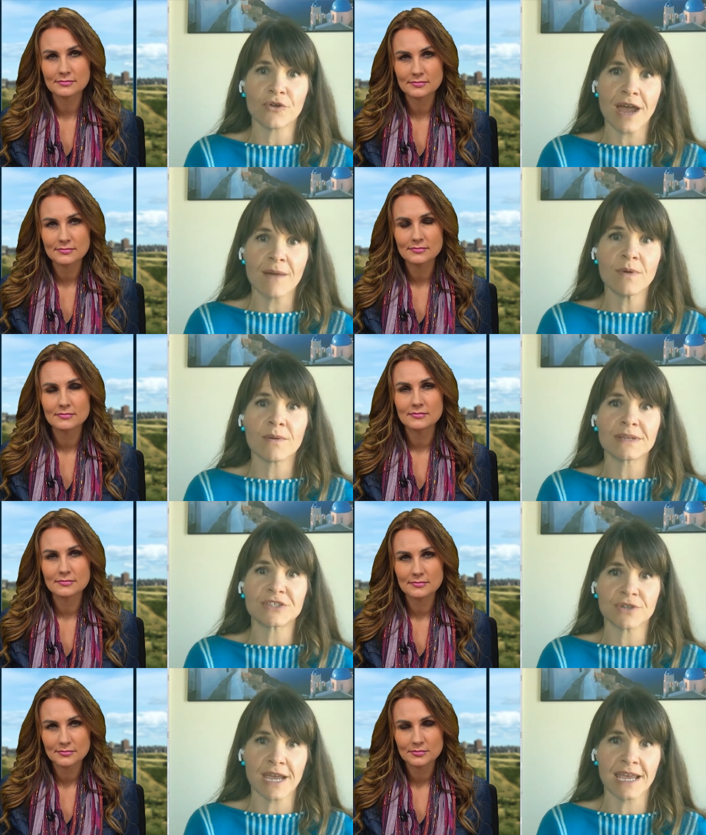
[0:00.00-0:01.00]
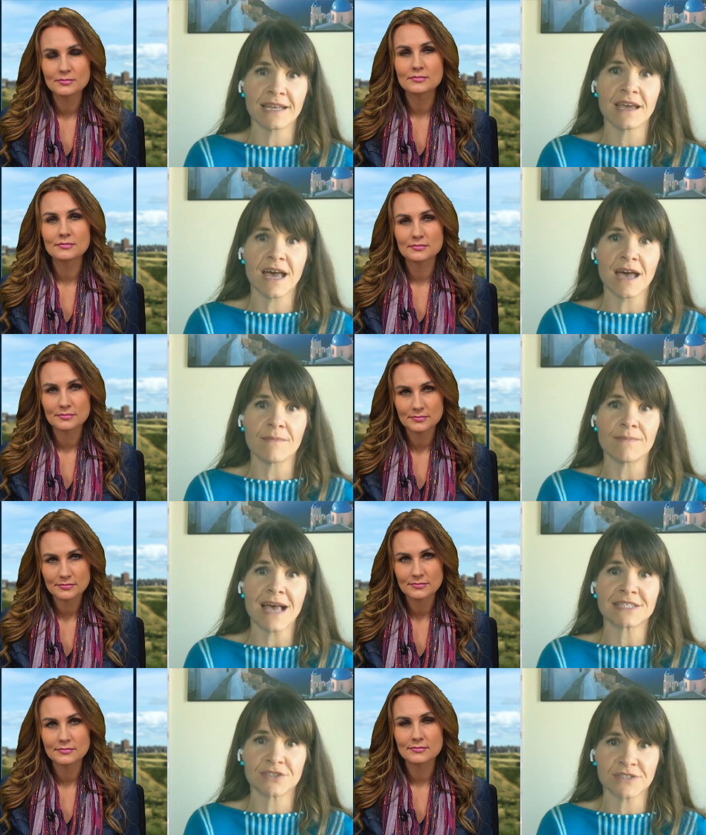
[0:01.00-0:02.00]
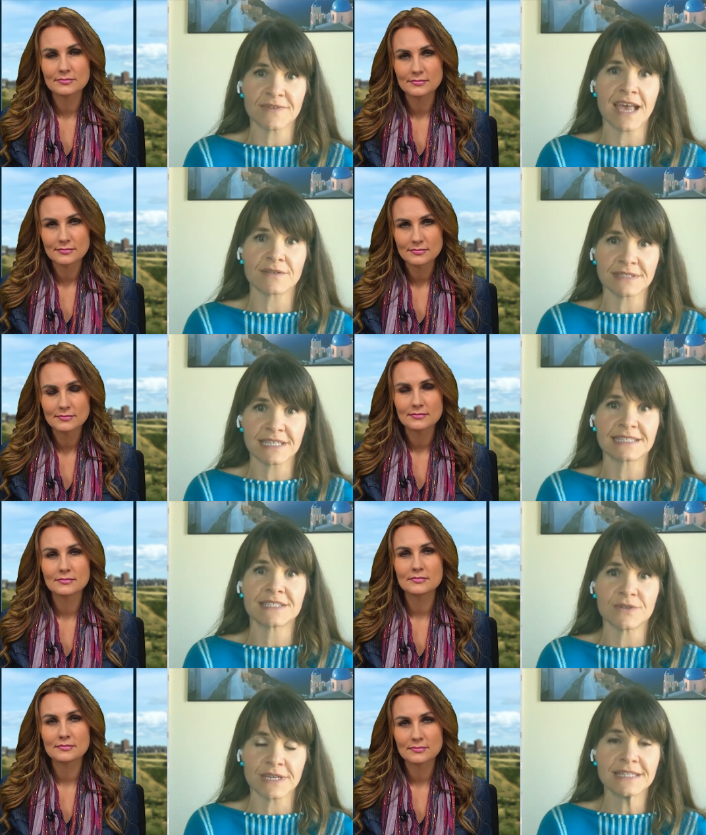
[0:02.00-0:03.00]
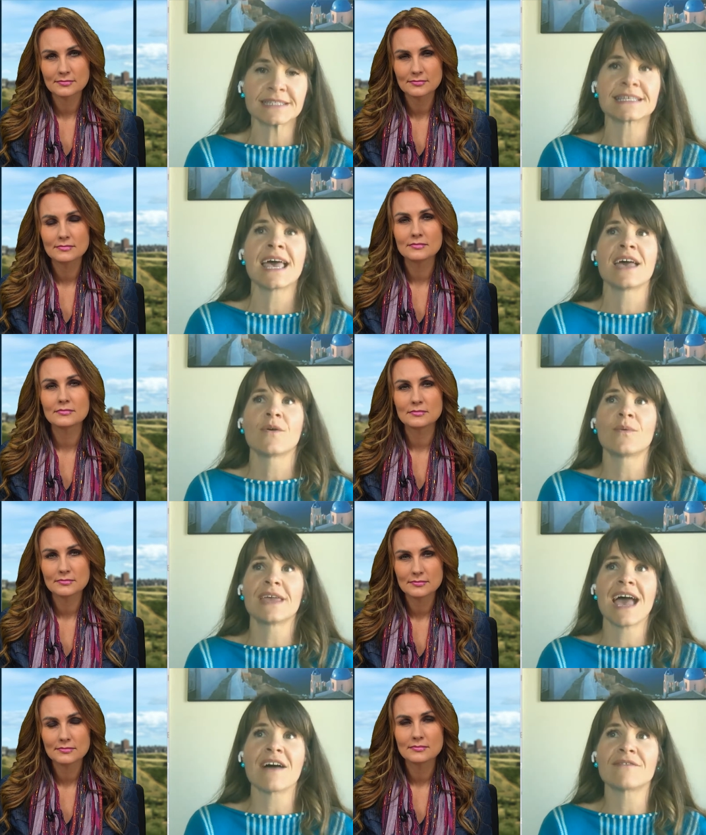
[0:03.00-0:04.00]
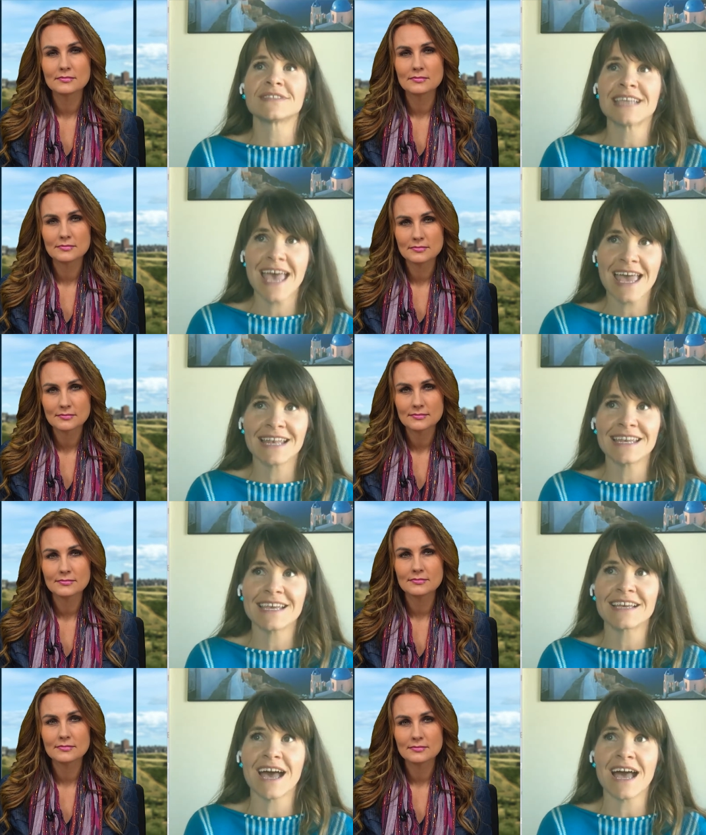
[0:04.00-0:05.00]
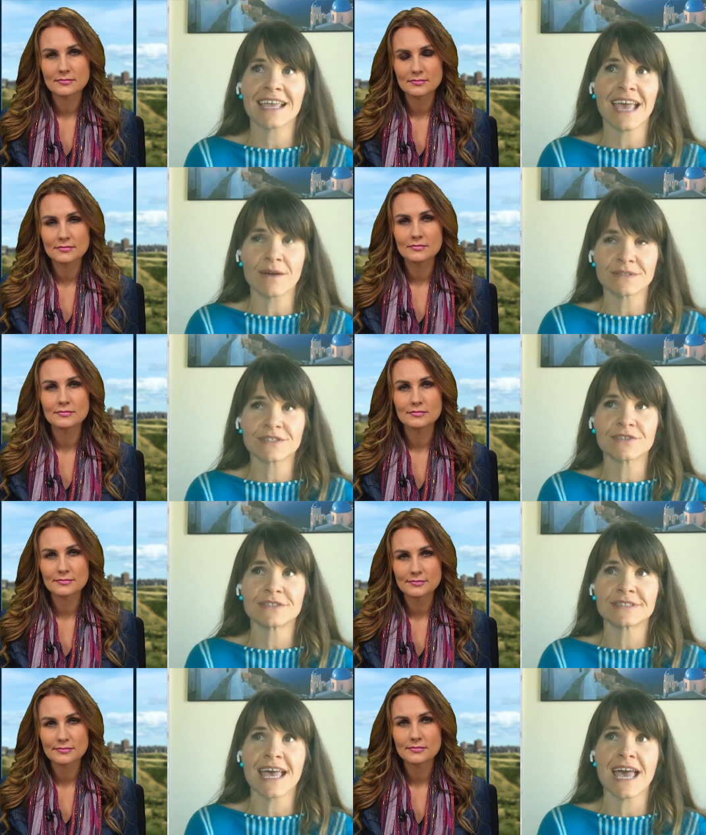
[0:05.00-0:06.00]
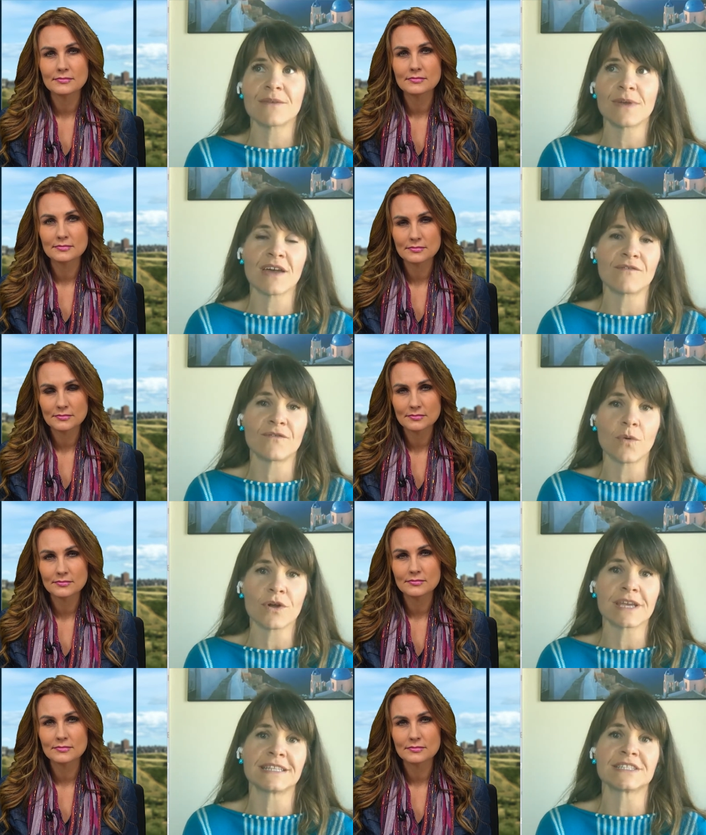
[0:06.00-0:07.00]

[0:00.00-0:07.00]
Speaker 1: program where we train um, Masters of Counseling students. We have 10 uh, counselors, and we have four